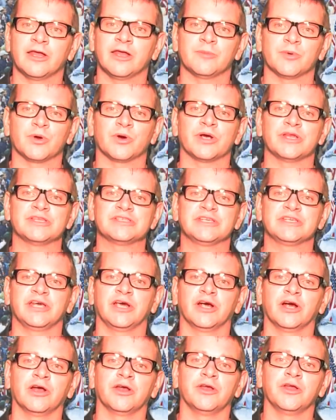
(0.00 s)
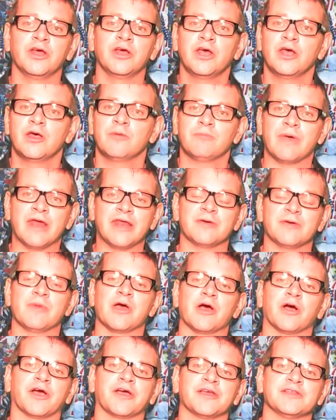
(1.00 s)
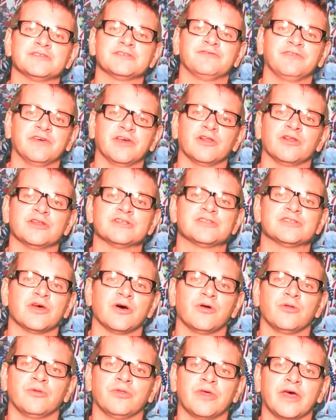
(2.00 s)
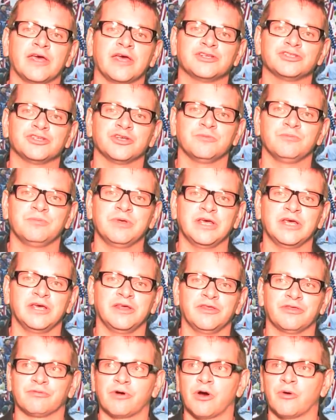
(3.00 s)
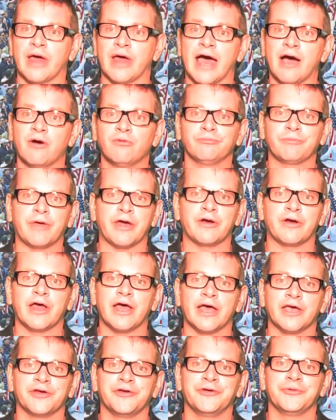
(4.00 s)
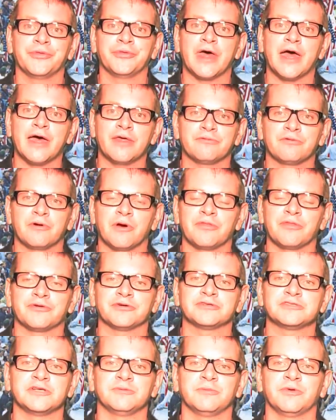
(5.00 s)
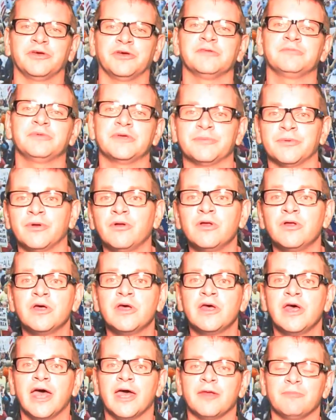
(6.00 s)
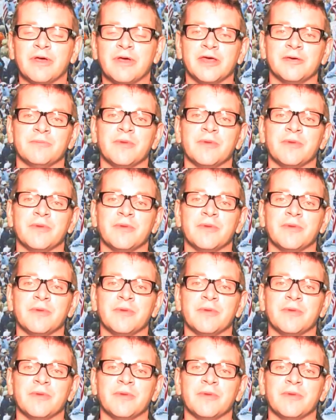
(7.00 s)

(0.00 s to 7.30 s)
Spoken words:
immigrants here, and many Americans feel as though they should be thrown out. I don't know how you do that, throw out 13 million people. And many